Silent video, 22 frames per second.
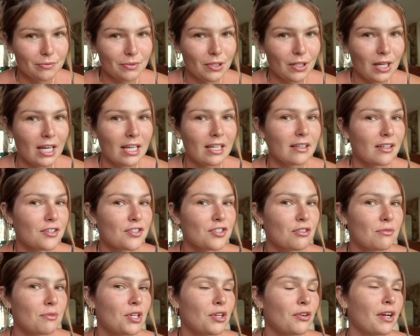okay? There's
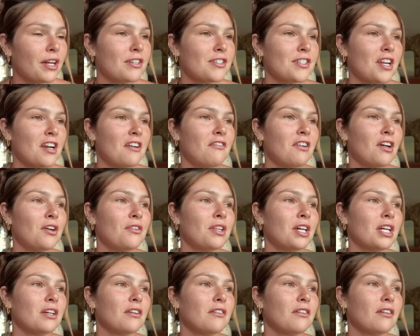so many creators that I follow
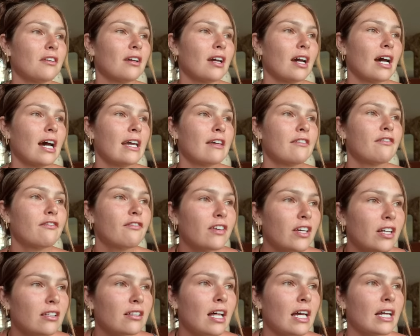that I
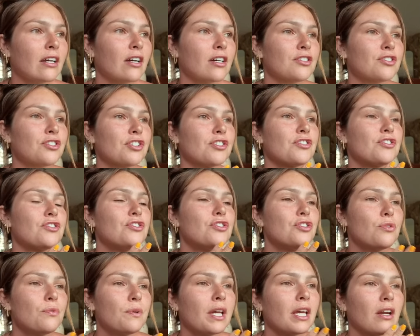feel like are just
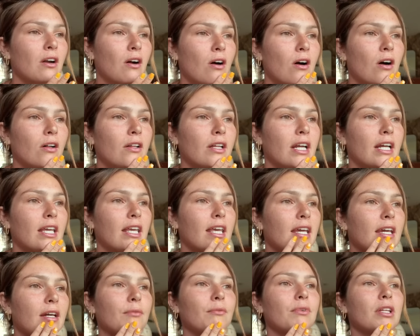doing it all, and I
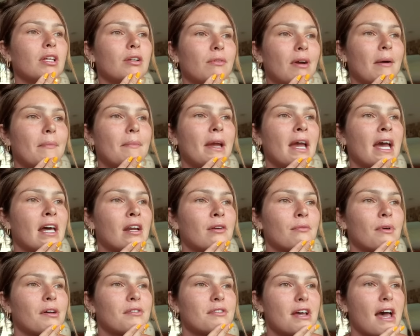can't really wrap my head
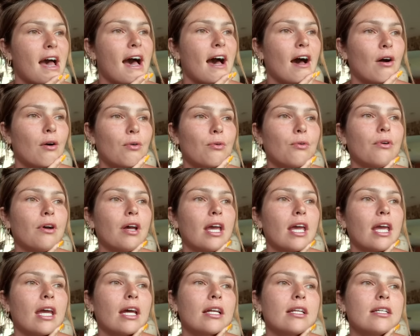around how.
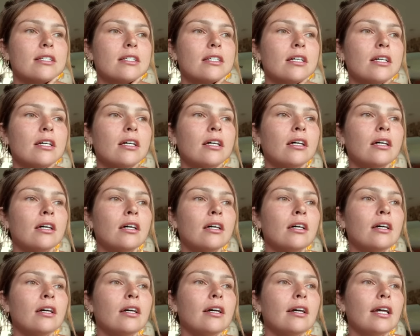And
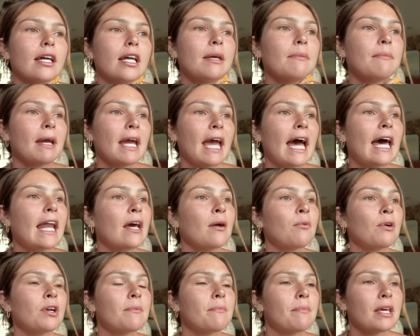in my head, I
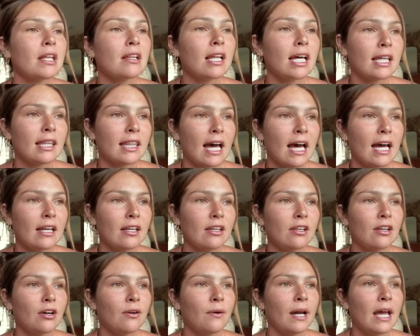want to be like that.
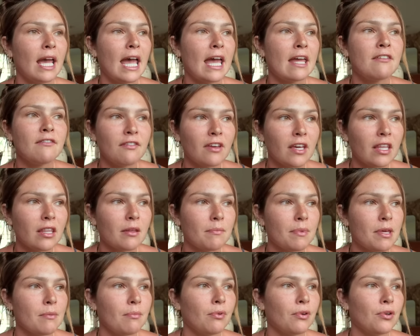I envy the
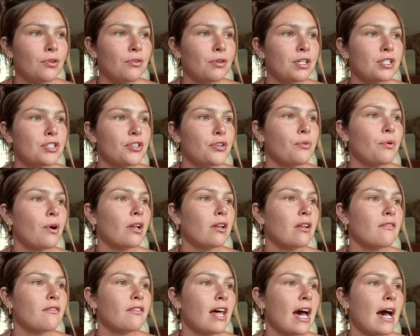people who can do
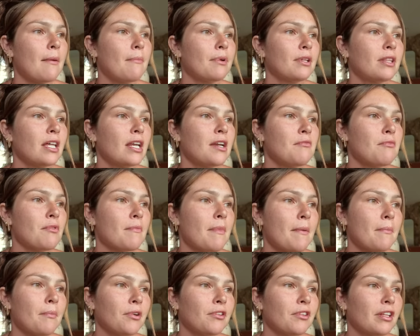all of that. But then I
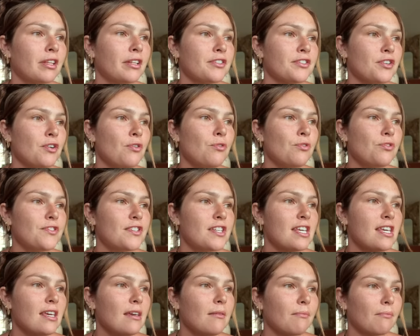remember that there's a whole
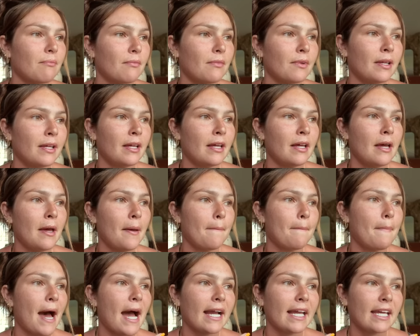team
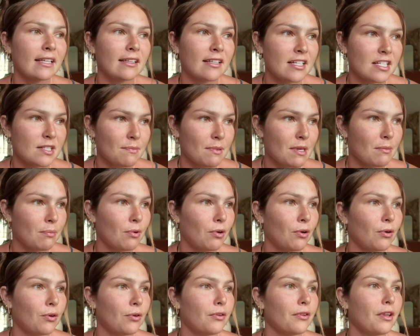backing these
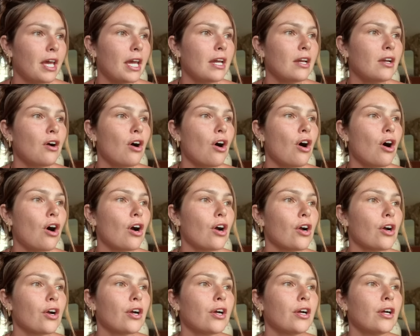people. They
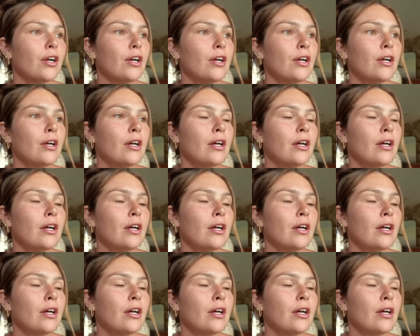are